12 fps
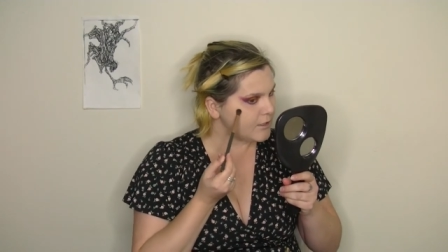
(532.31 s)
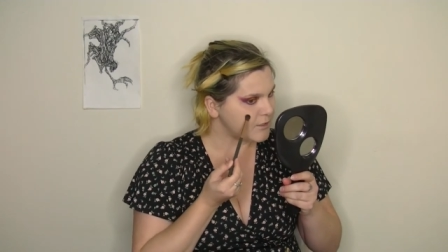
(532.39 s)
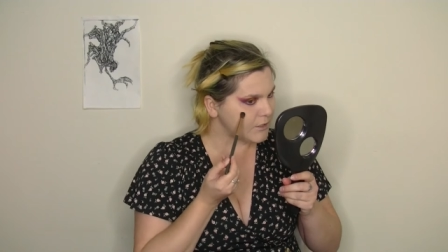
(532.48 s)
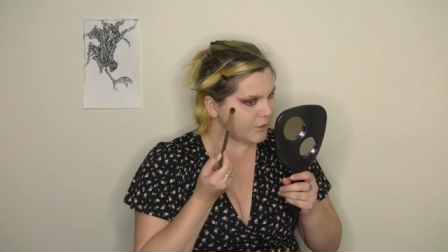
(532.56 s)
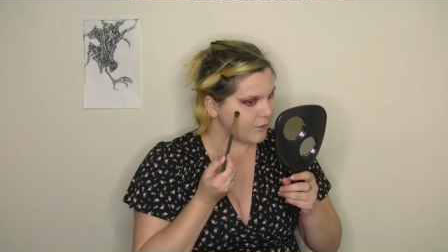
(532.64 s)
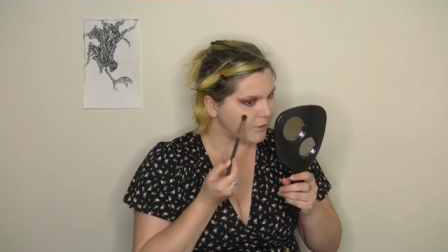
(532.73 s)

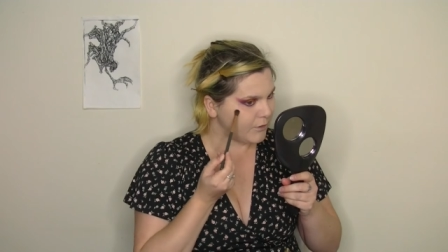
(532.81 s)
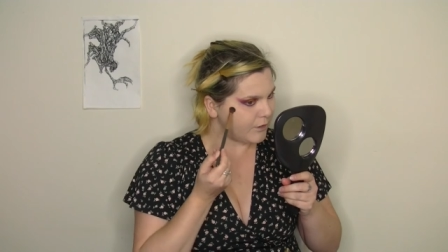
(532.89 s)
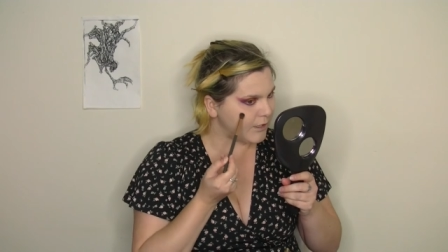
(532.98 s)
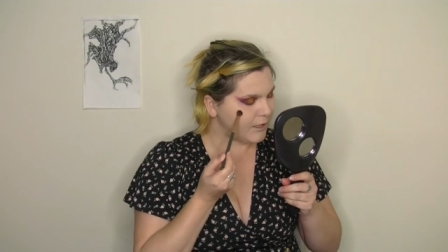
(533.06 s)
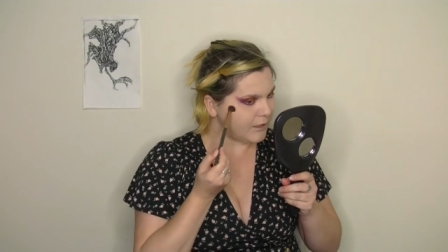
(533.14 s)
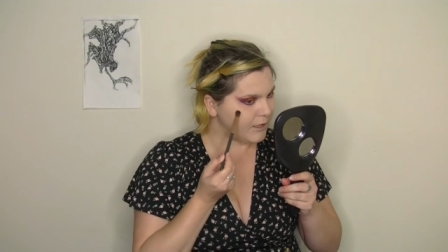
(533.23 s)
So
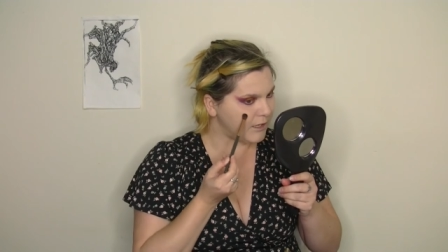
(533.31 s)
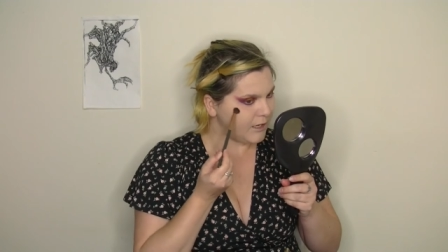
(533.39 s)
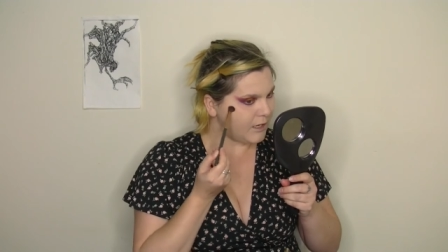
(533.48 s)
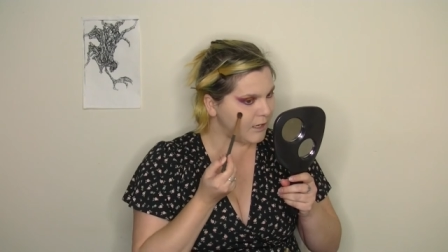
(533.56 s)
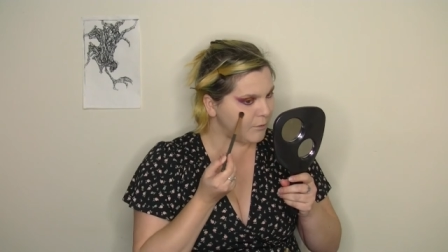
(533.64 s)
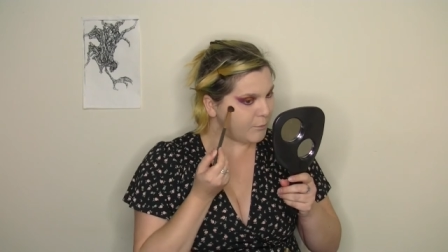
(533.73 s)

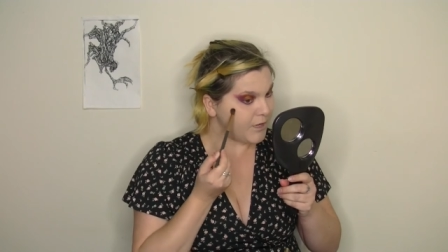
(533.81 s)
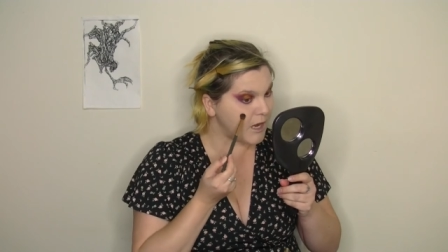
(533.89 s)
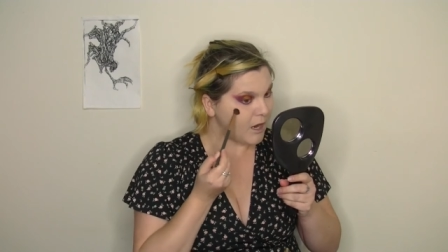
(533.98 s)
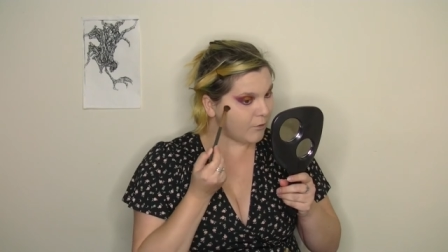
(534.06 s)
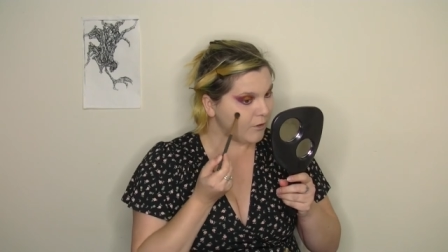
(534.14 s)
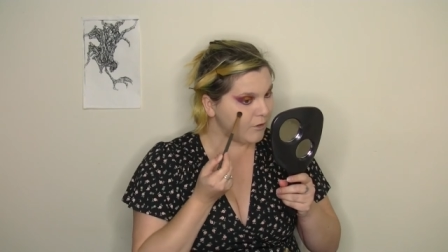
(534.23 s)
the
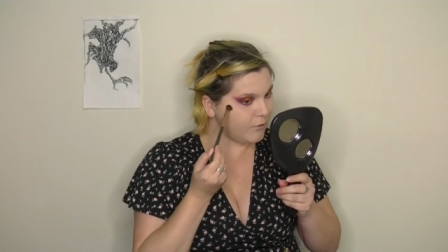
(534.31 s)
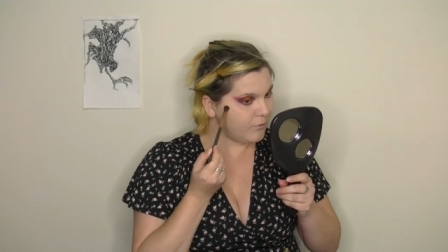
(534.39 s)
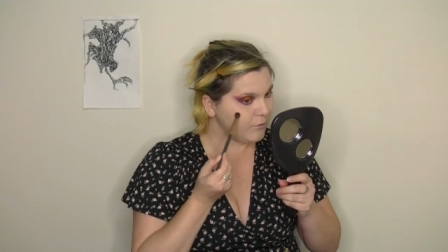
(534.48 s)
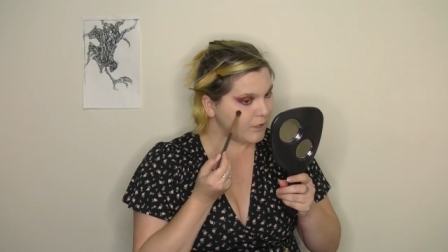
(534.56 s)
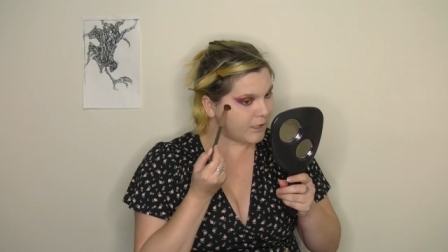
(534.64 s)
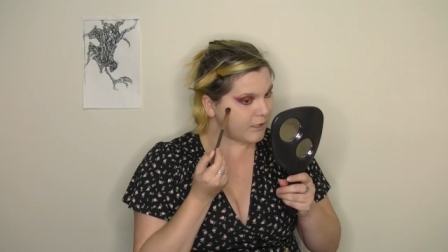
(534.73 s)
Minaro
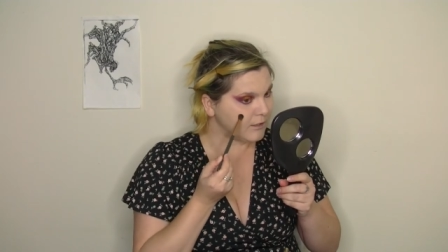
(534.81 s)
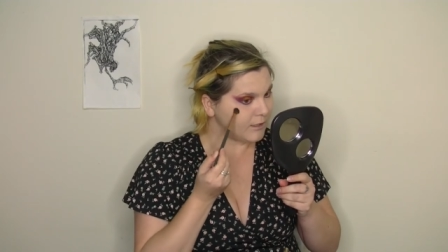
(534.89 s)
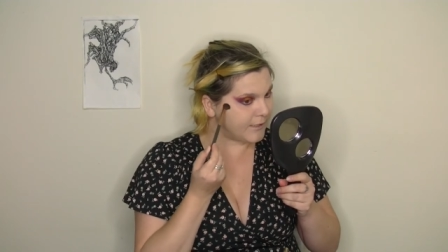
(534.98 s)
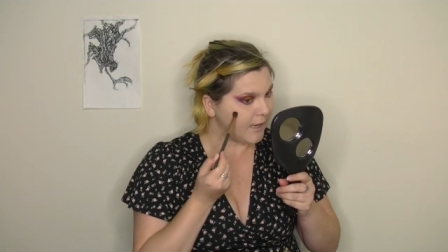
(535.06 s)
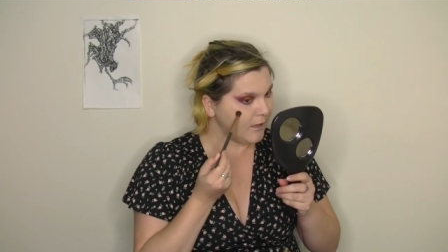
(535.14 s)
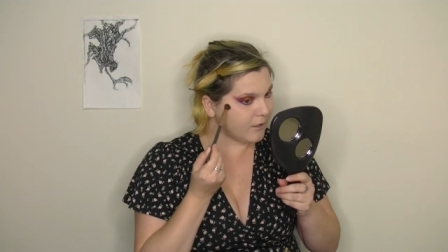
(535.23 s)
in
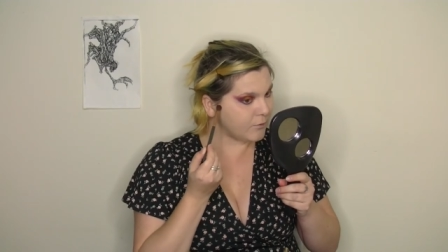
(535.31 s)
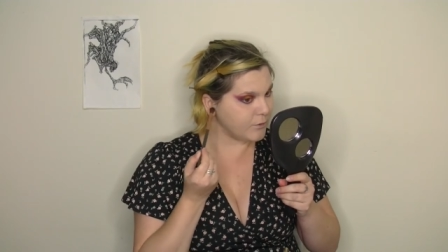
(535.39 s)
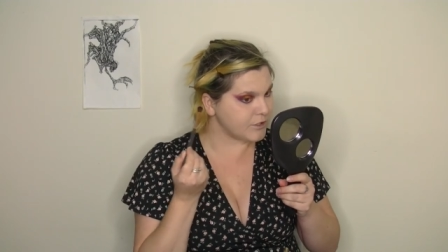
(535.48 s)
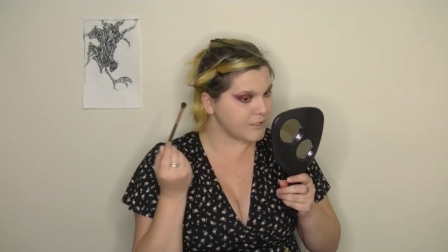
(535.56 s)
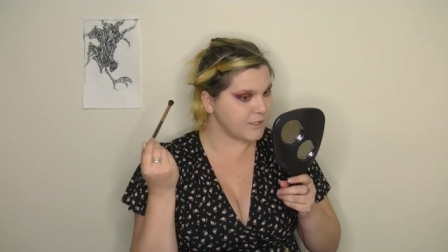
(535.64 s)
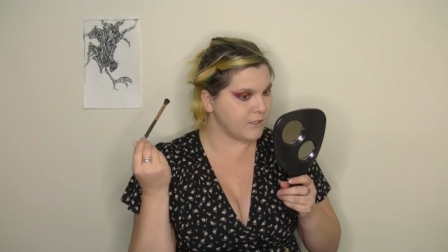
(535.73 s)
Ladakh,
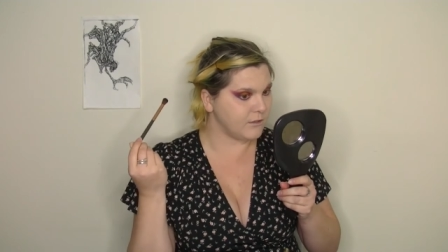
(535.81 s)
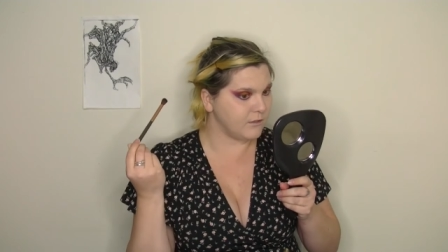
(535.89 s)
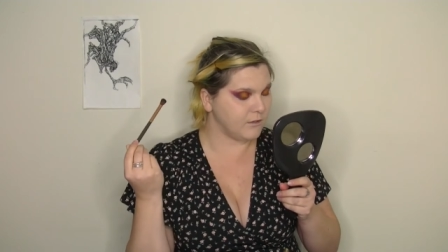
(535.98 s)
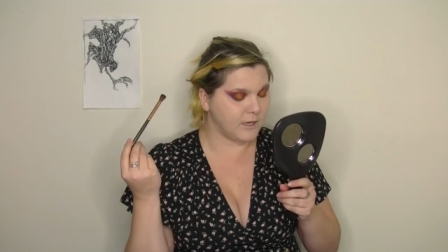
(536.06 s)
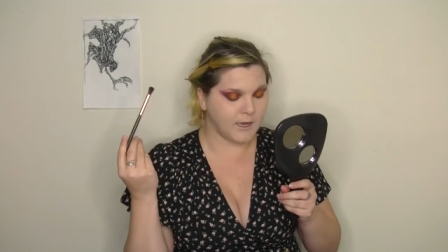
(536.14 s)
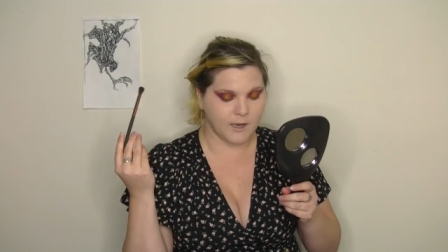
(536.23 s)
which is
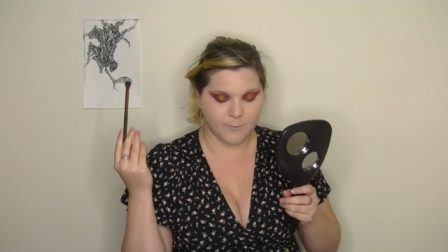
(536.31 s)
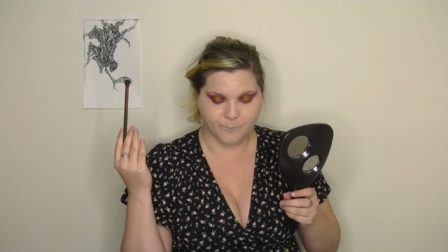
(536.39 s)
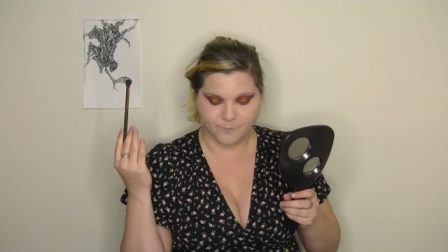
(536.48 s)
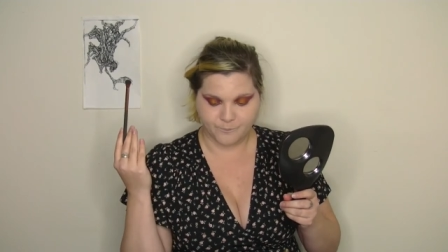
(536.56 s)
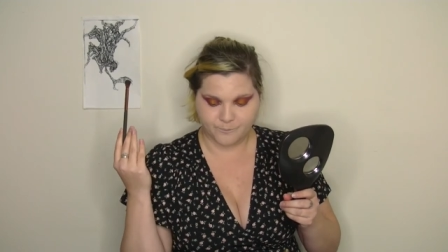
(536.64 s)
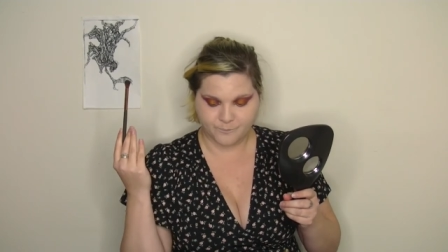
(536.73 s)
in
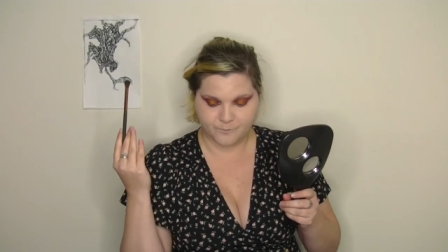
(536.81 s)
um,